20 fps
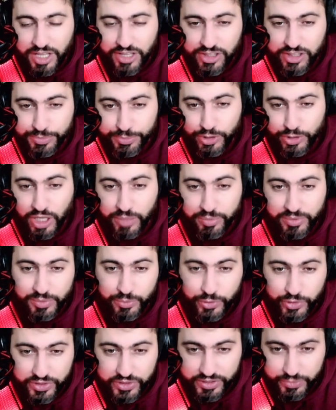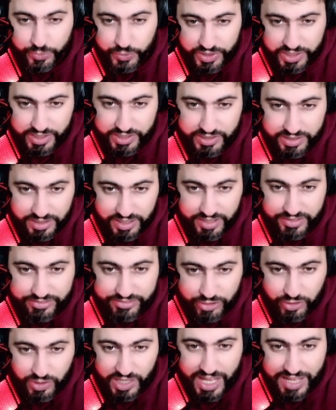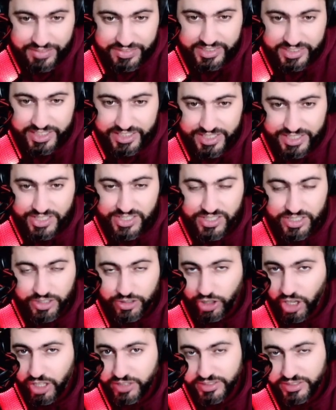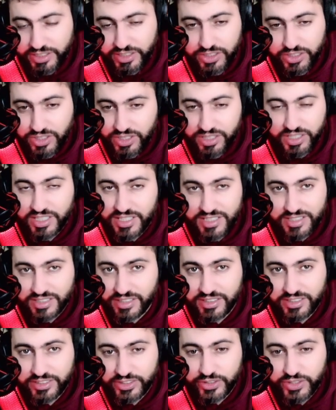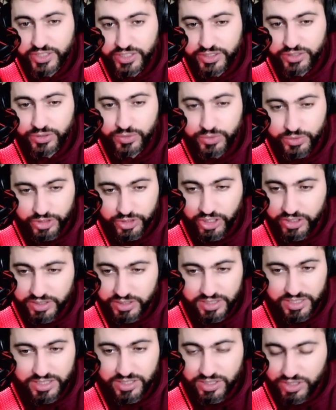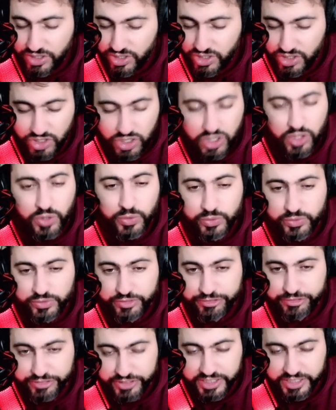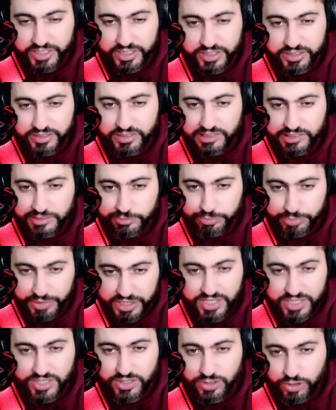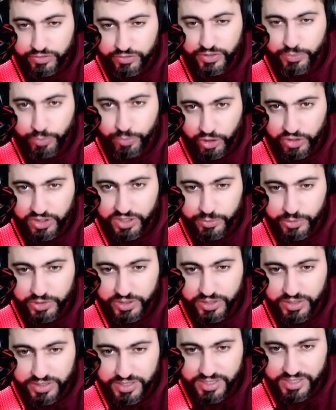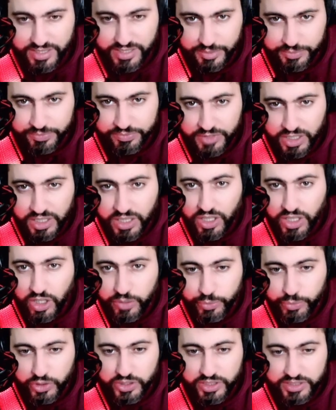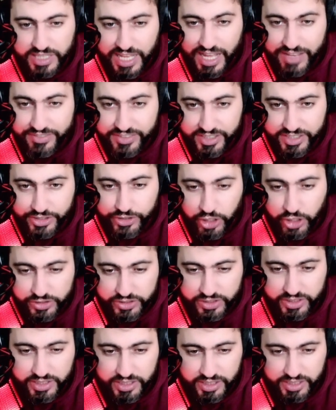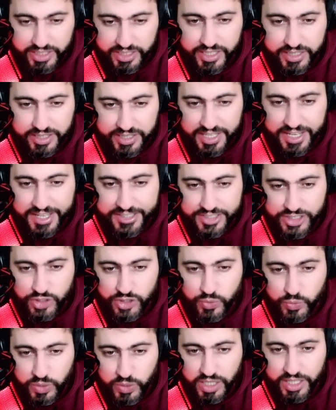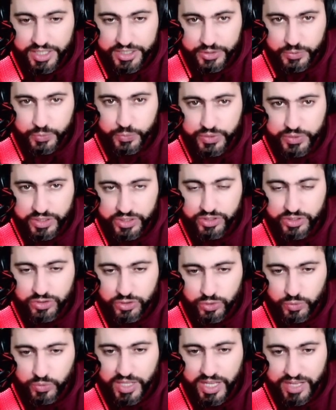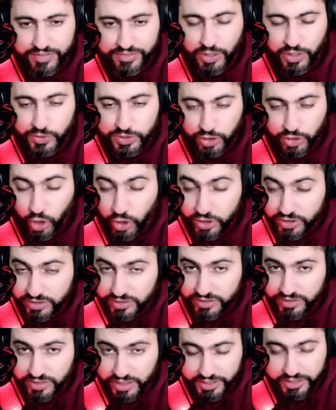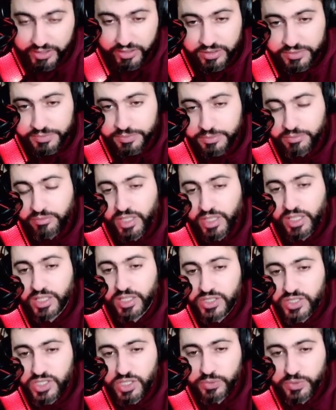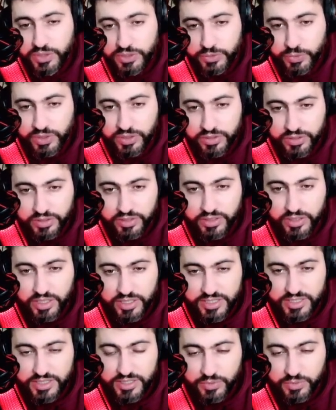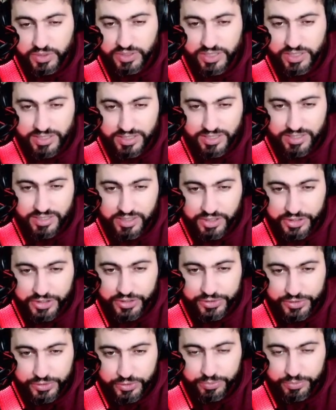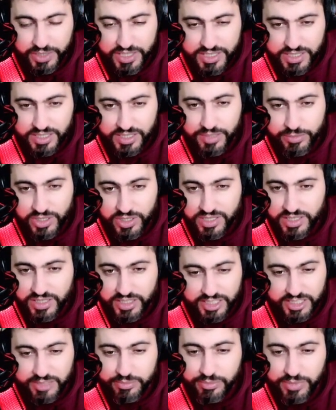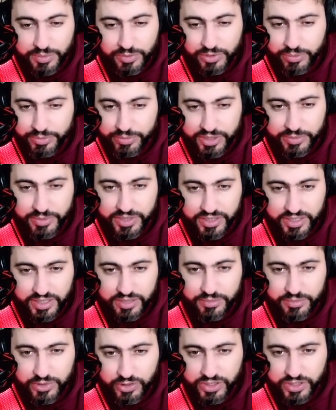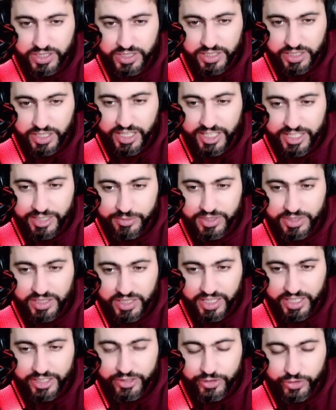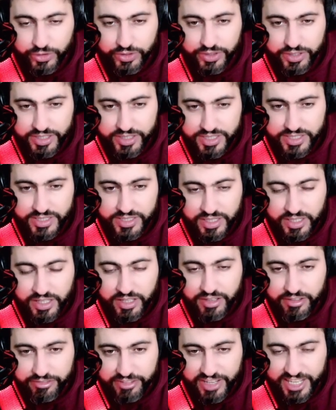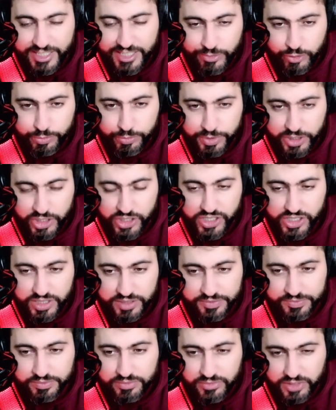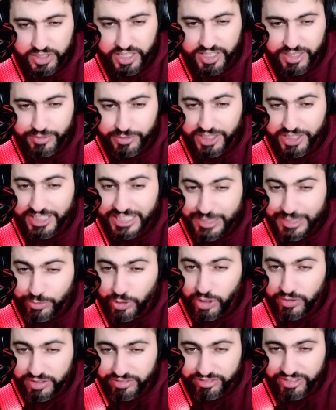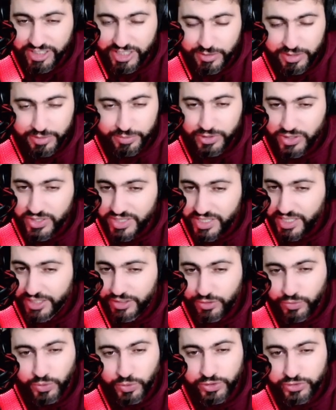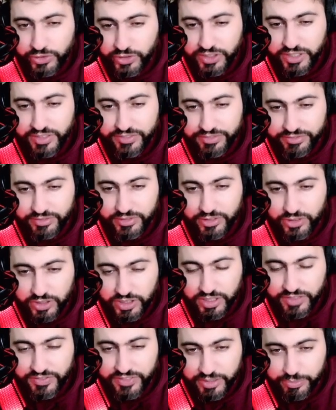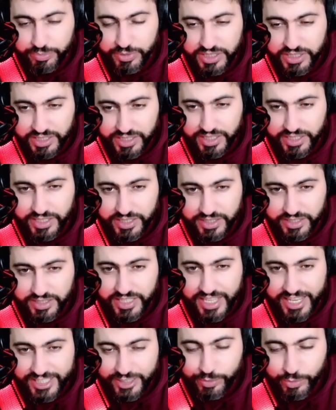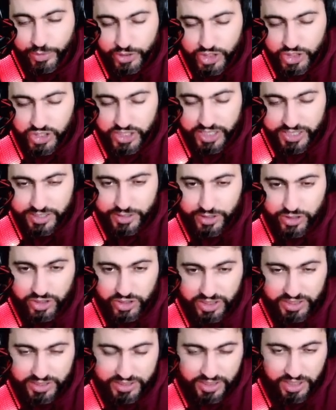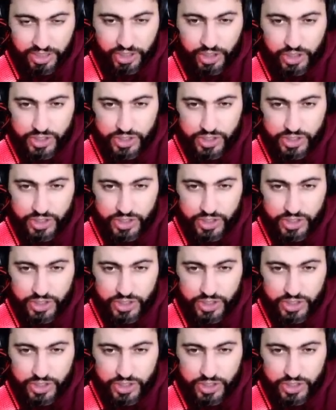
The problem with it, if you have it against a Cottony, there is nothing you can do. Cottony is just so freaking beast of a Pokemon in this cup. Opponent having a Cottony here, and that's why we do have our own Ducket. So what does this Ducket do? Basically, I'm just gonna keep bubble beaming them. Okay, I am relying on this fast move pressure, and I'm gonna keep over farming because I don't want to give the Pika that much energy lead.